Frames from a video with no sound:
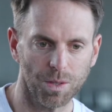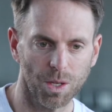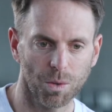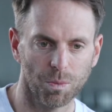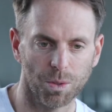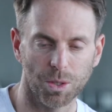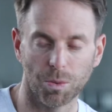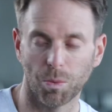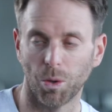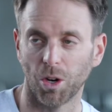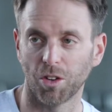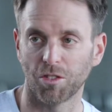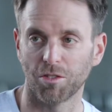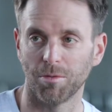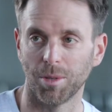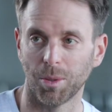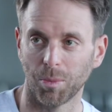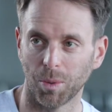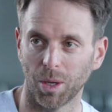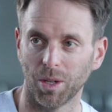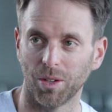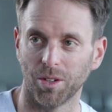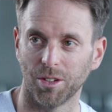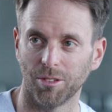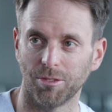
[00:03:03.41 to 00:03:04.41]
which worked for me
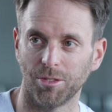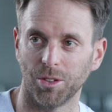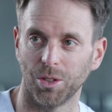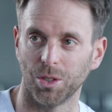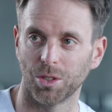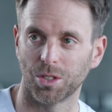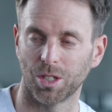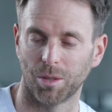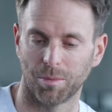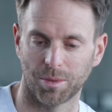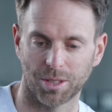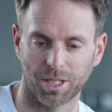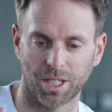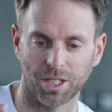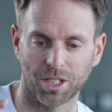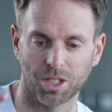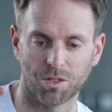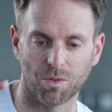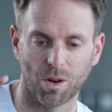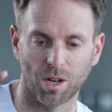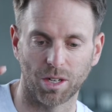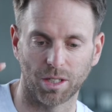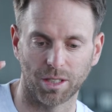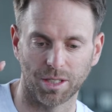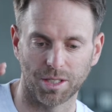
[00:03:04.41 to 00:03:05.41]
well in the first one, was I just
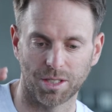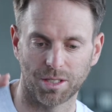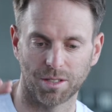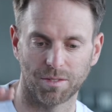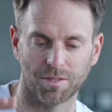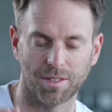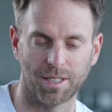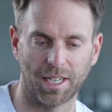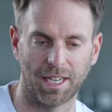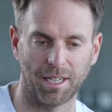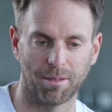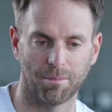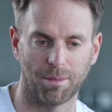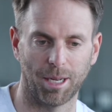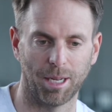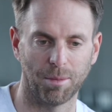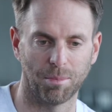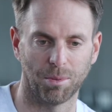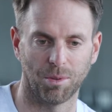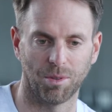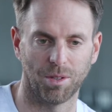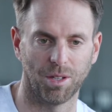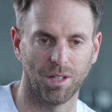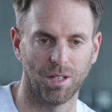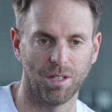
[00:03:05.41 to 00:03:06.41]
wrote a list of ten
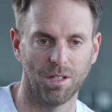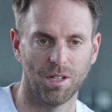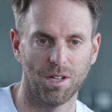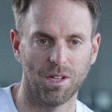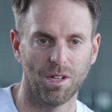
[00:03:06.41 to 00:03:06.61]
people that